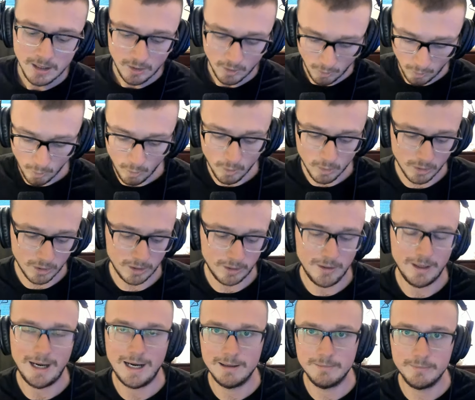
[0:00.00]

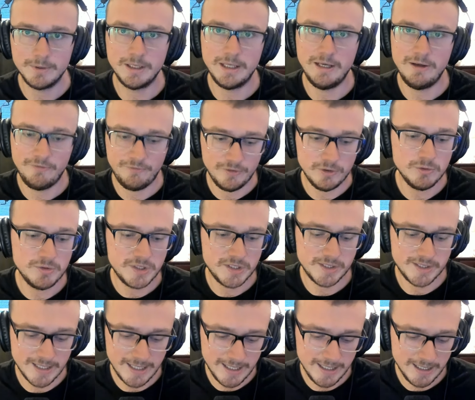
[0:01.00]
or if you
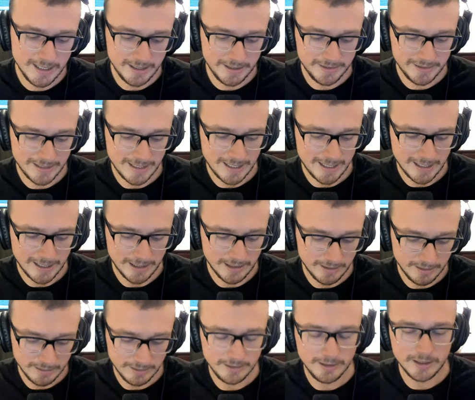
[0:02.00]
stay in that,
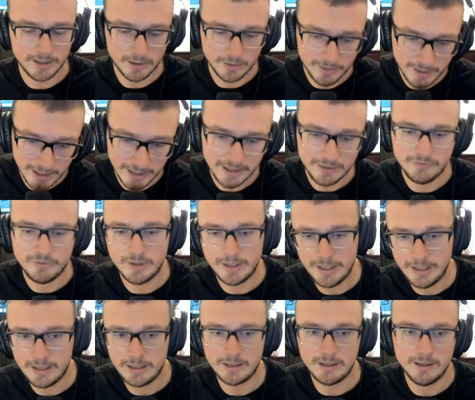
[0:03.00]
you know, kind of
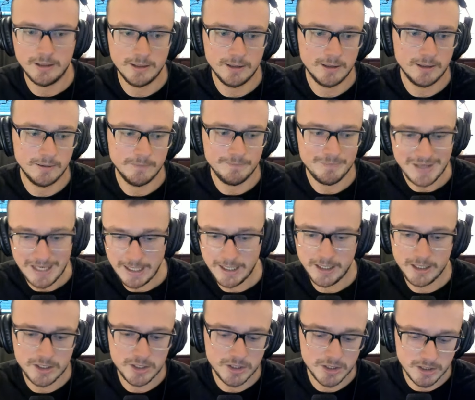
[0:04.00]
like
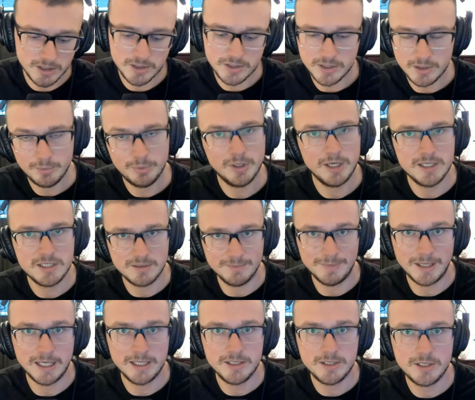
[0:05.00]
anxious, depressed
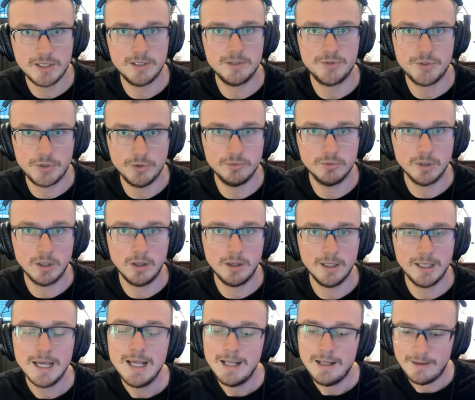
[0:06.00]
mindset too
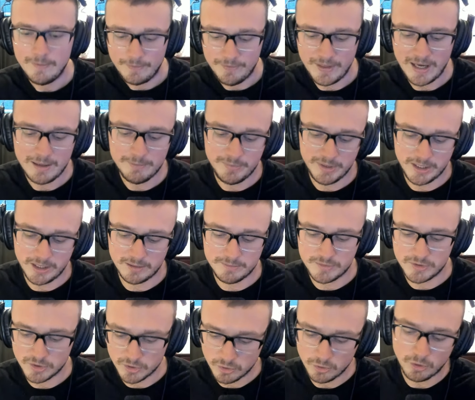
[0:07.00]
long, that
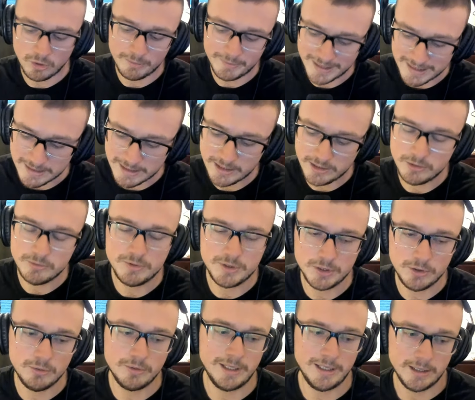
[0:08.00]
becomes your norm, and then you
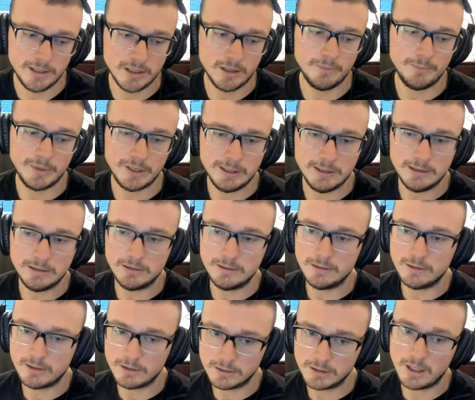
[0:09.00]
do end up
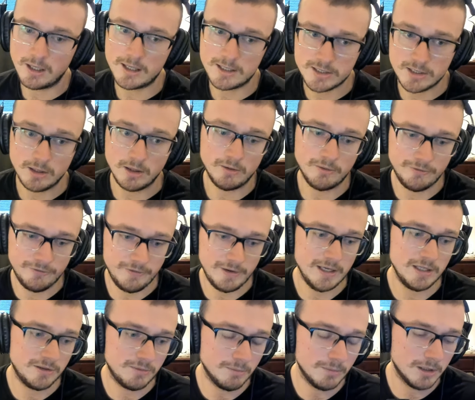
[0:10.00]
in the lost all
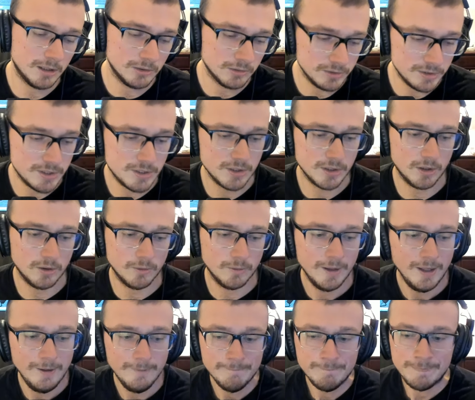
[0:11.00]
faith mode. So
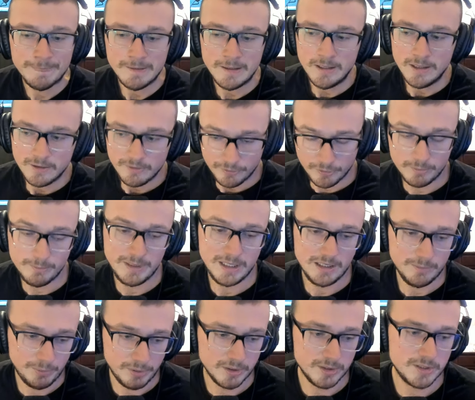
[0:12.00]
for
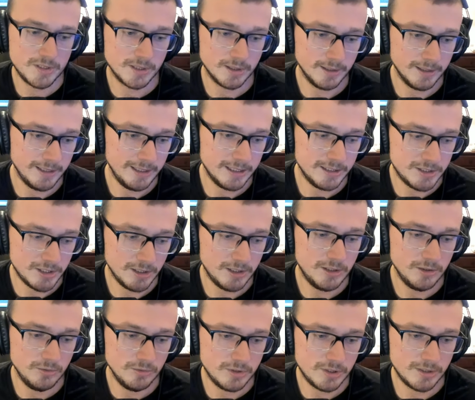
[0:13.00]
me personally, it's a
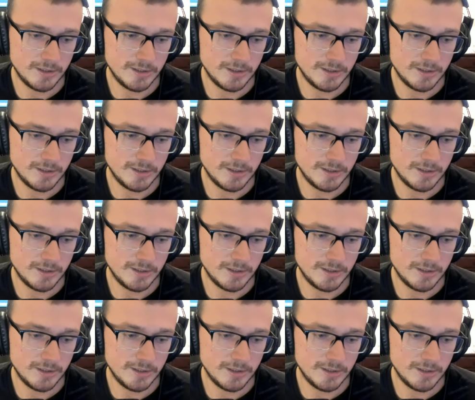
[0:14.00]
huge